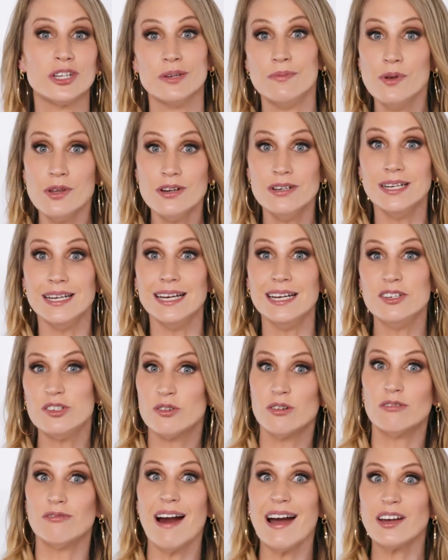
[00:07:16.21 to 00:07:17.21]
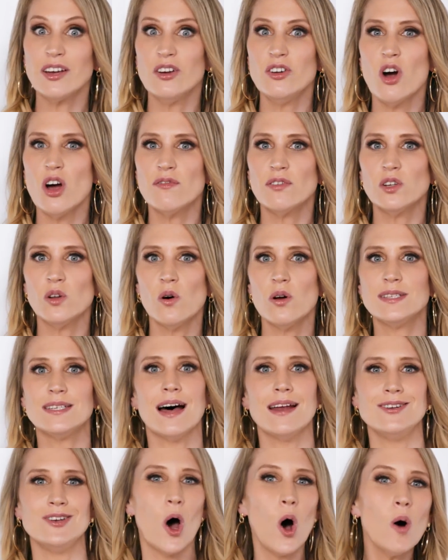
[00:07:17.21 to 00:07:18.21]
community to a raccoon overlord's
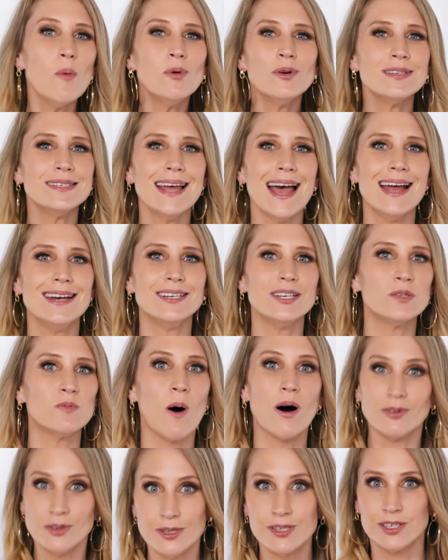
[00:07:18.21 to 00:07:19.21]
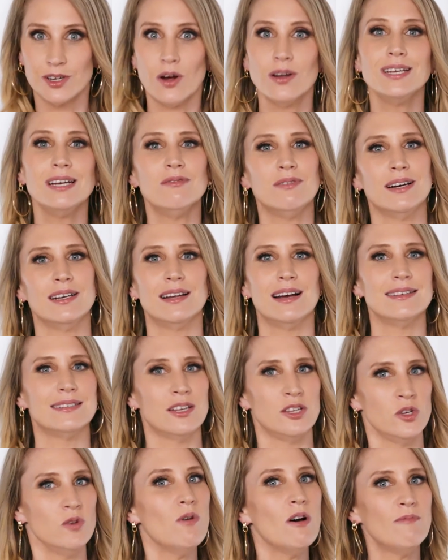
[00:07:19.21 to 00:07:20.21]
unknowable standards while you slowly realise
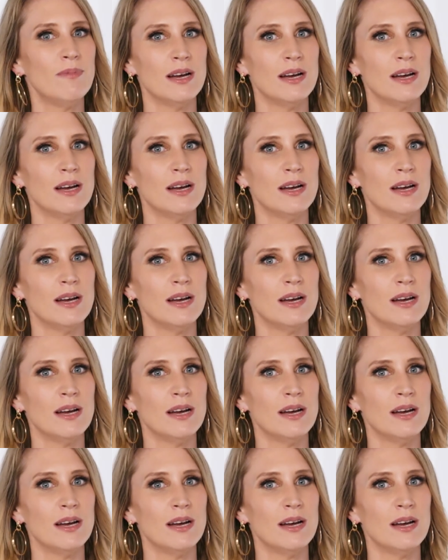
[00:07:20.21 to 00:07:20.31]
that you have